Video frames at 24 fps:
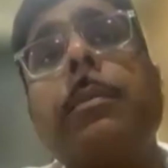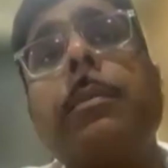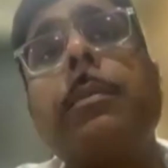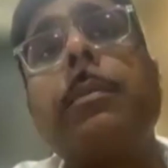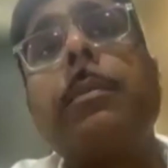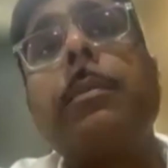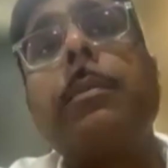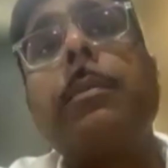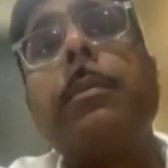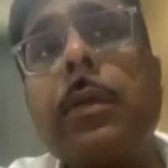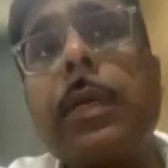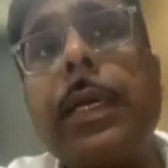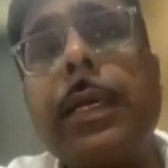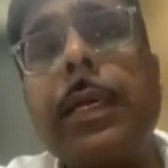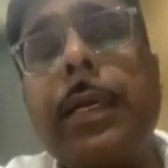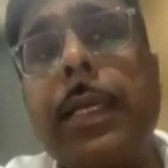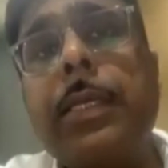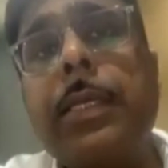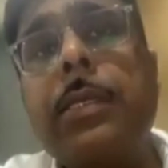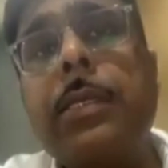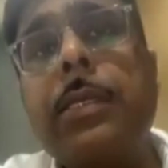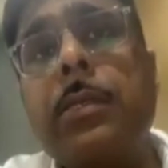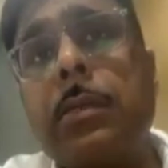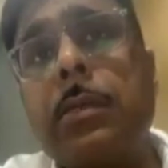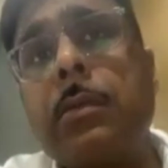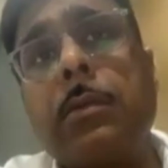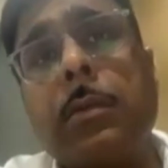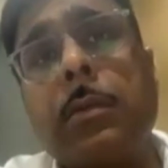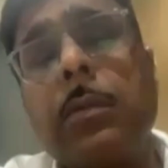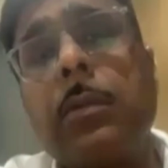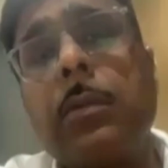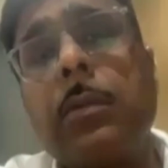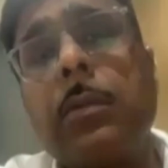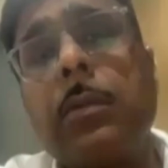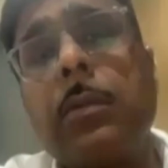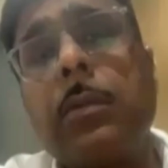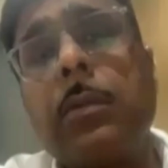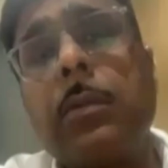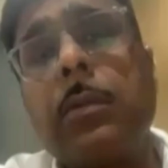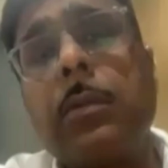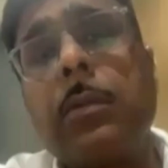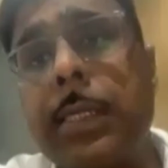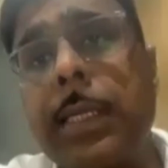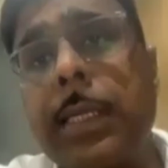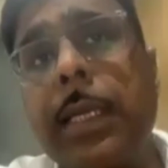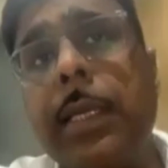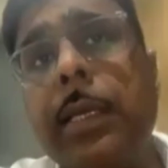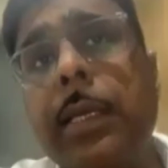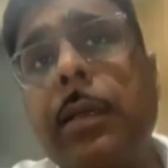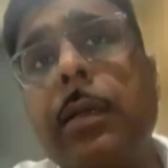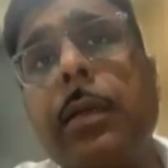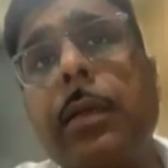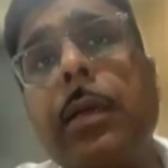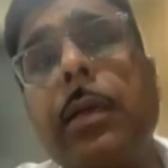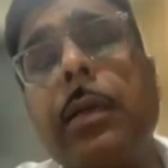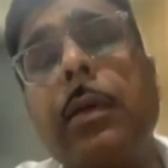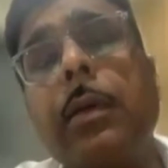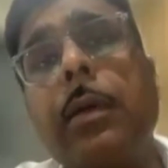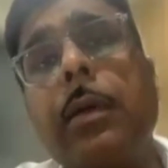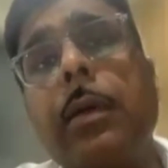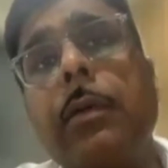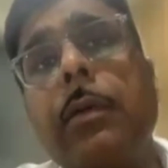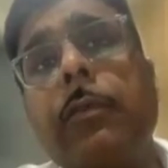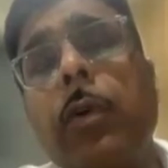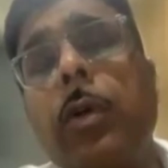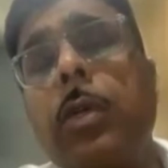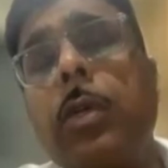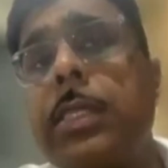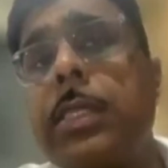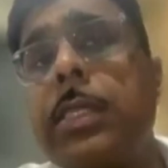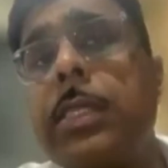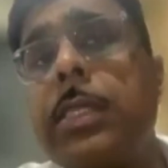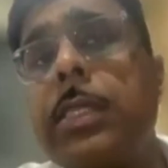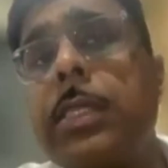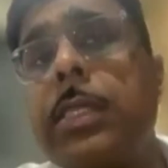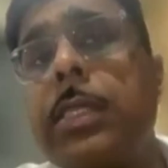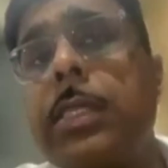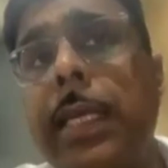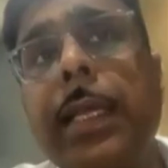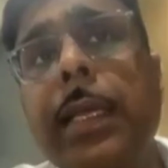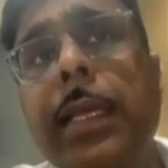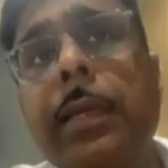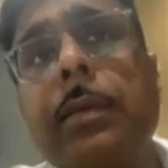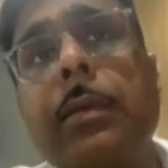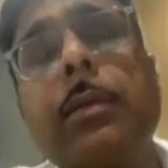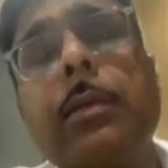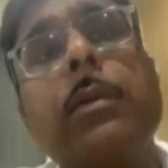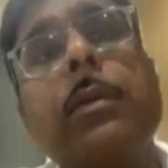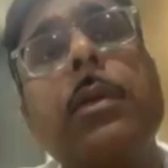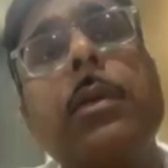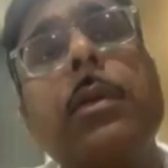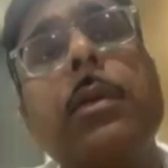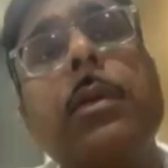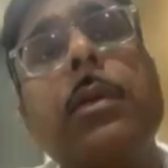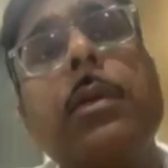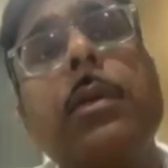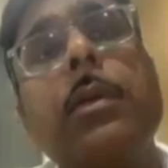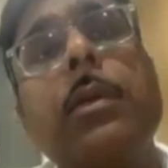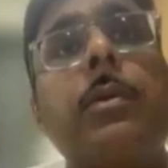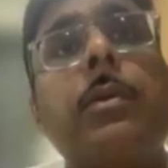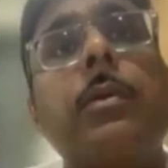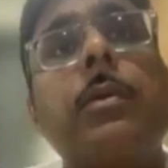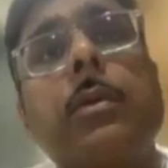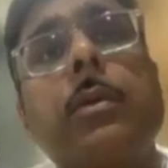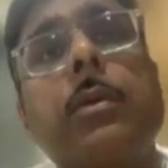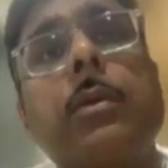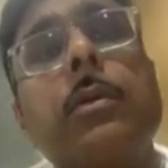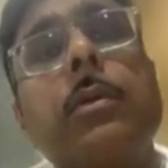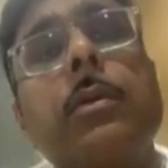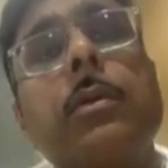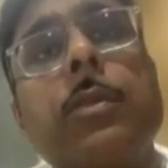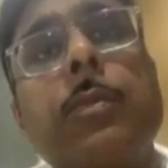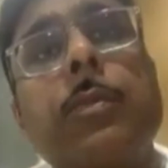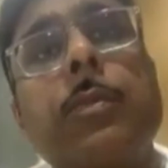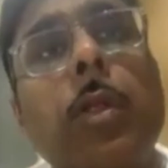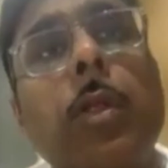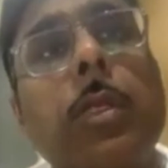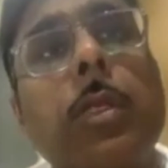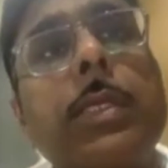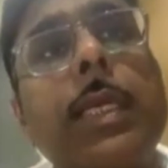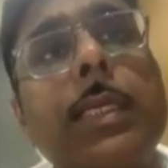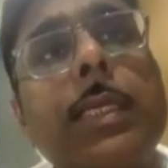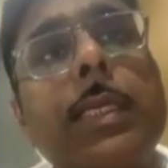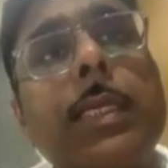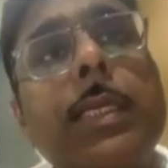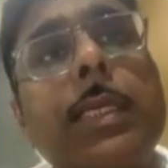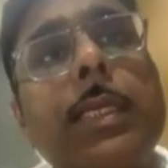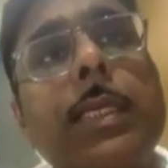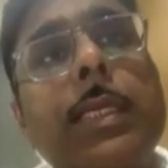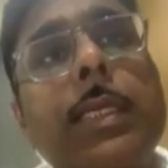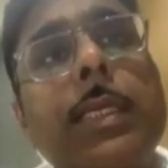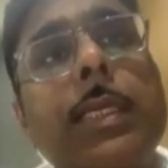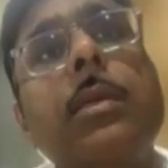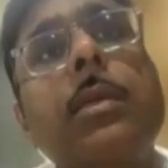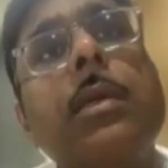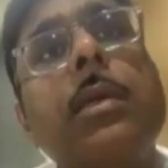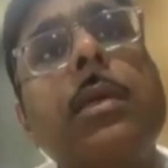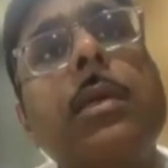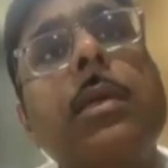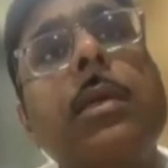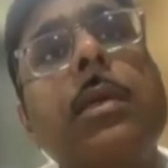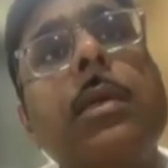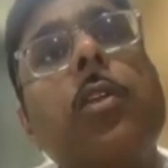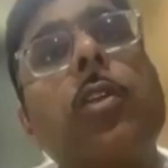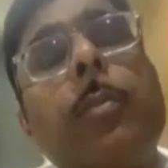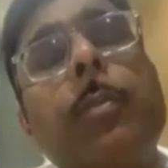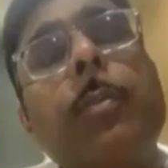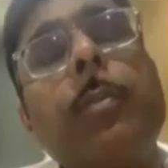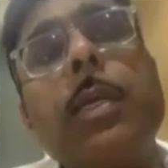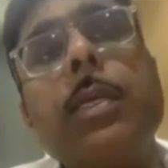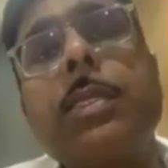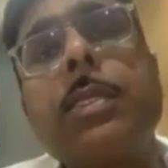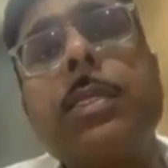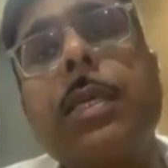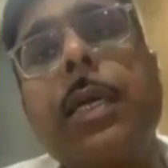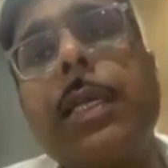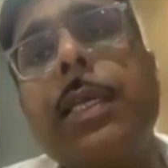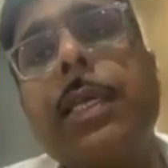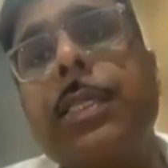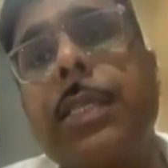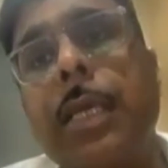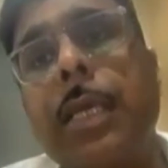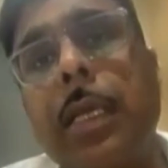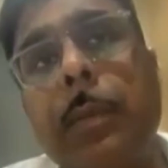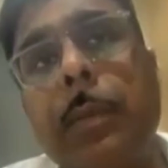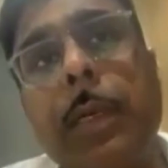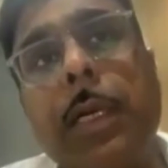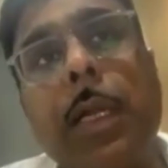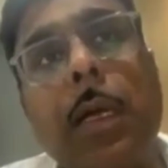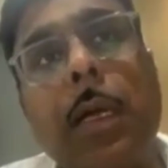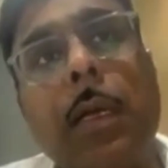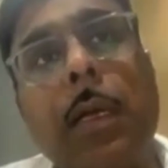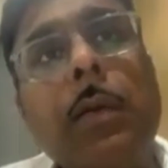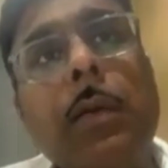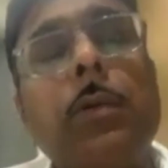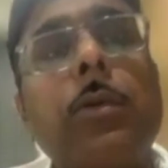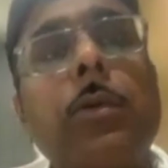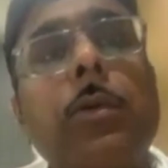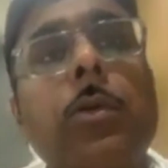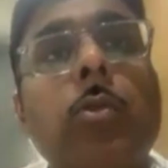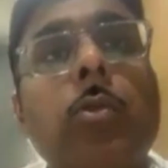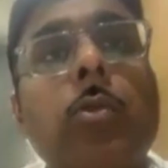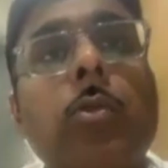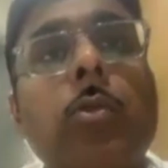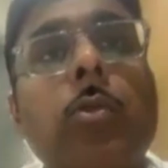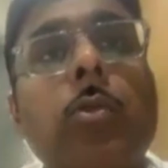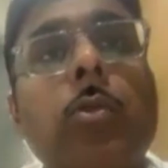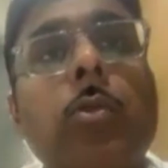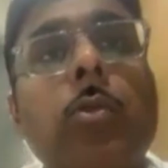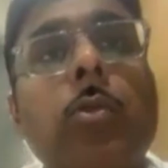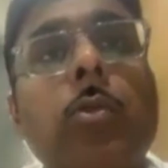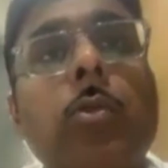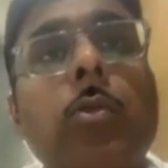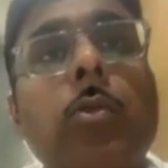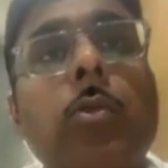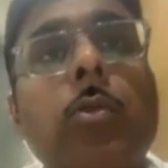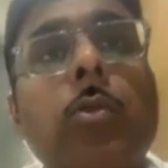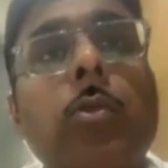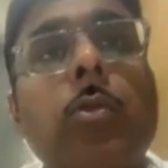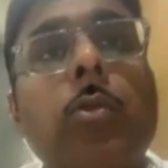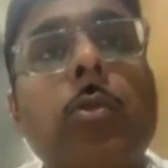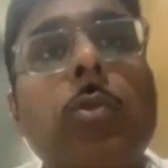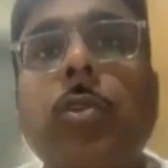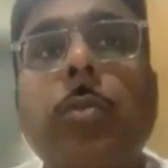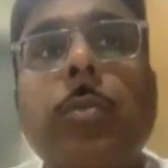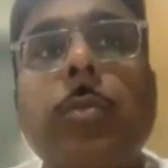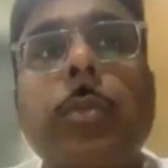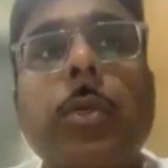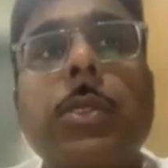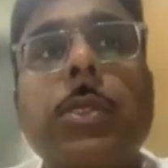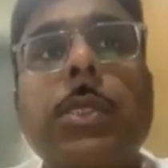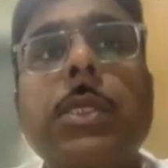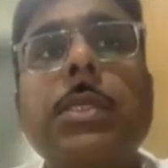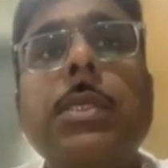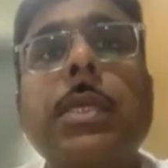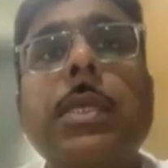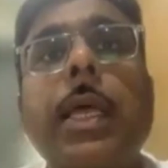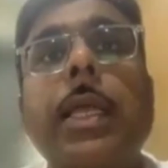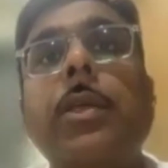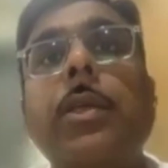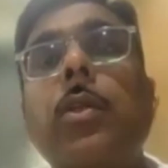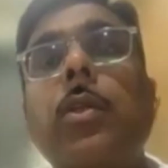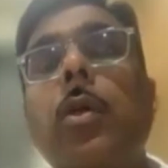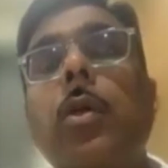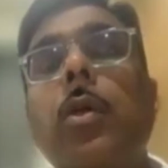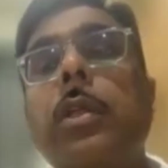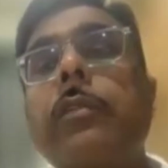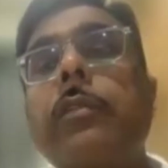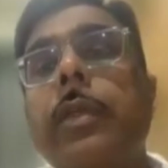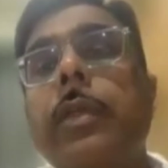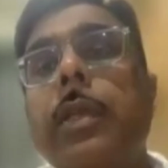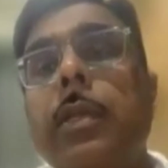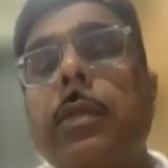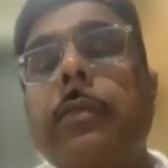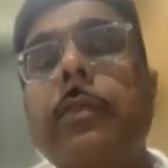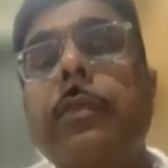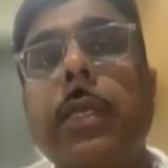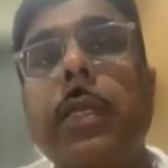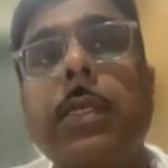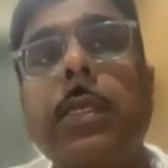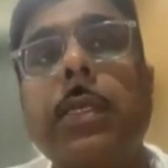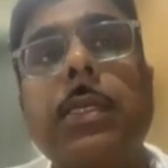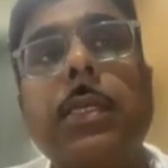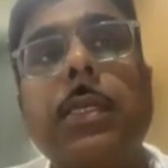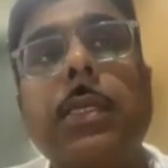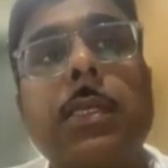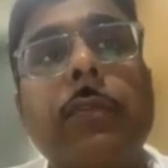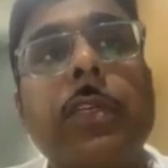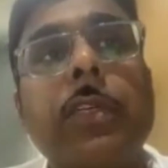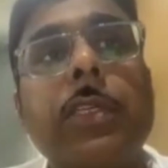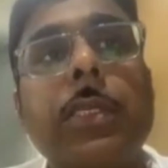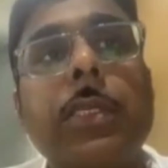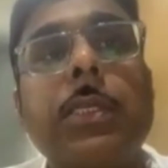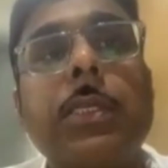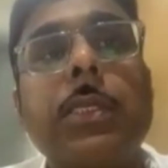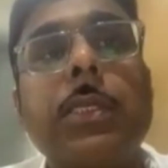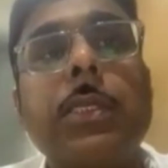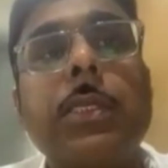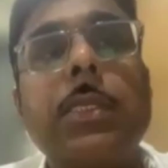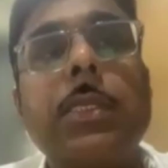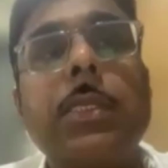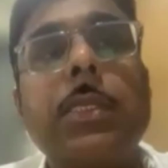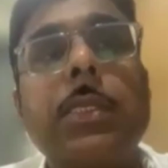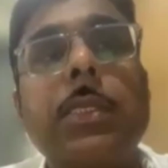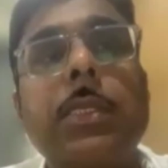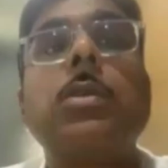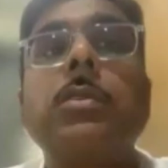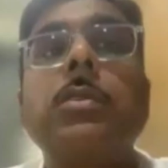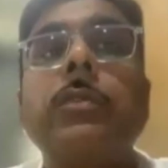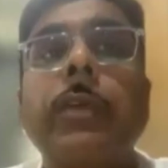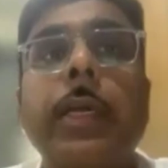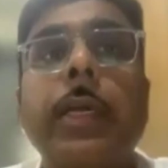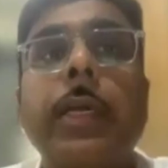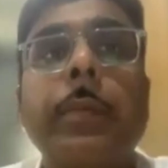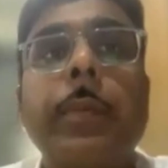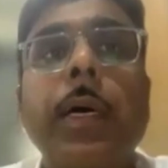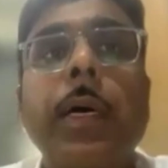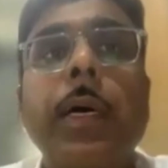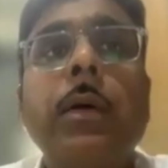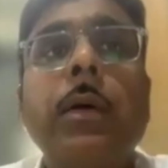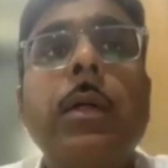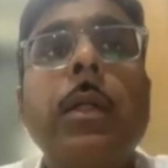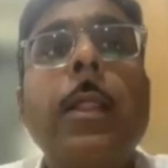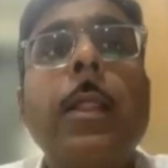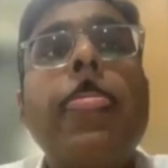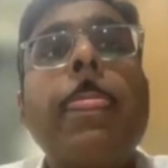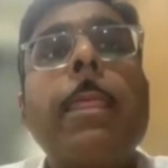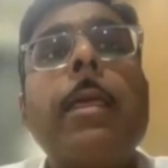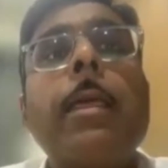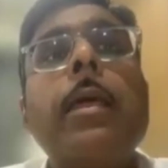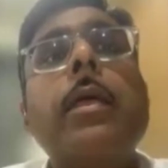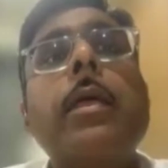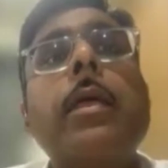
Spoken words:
bilateral kidneys to be seen for CKD, small size kidneys. Doppler study shall be done to rule out deep vein thrombosis and chronic venous insufficiency as a cause of edema.